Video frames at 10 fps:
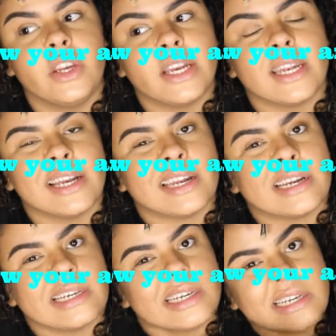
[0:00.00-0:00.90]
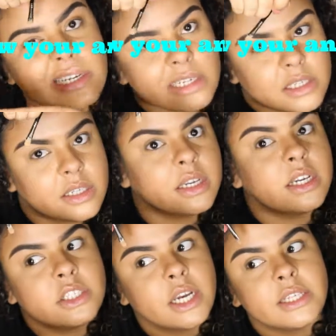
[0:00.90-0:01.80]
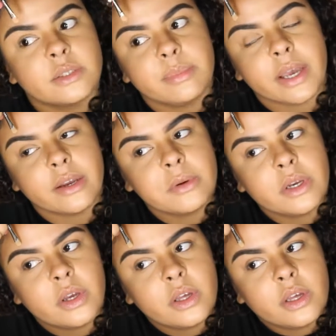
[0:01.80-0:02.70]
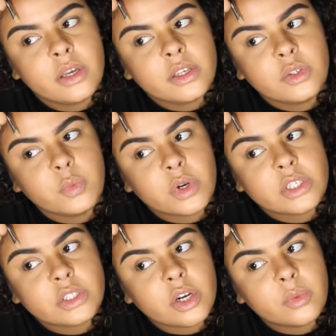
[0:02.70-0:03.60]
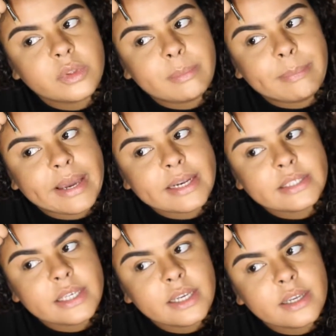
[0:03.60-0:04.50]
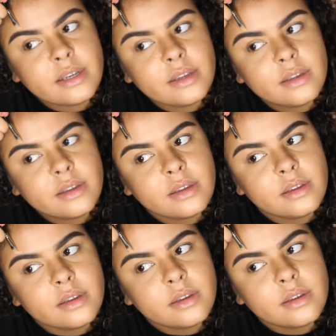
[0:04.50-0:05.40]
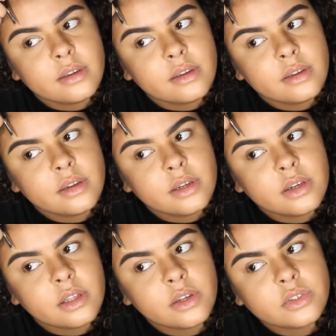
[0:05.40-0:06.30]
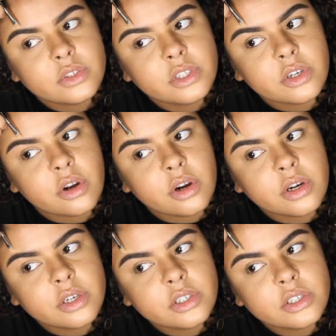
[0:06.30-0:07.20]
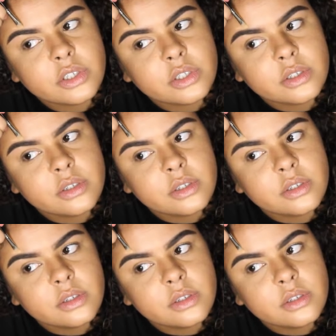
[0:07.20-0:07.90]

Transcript: Here you kind of gotta adjust, but you want to start with the back side, closer to your arch.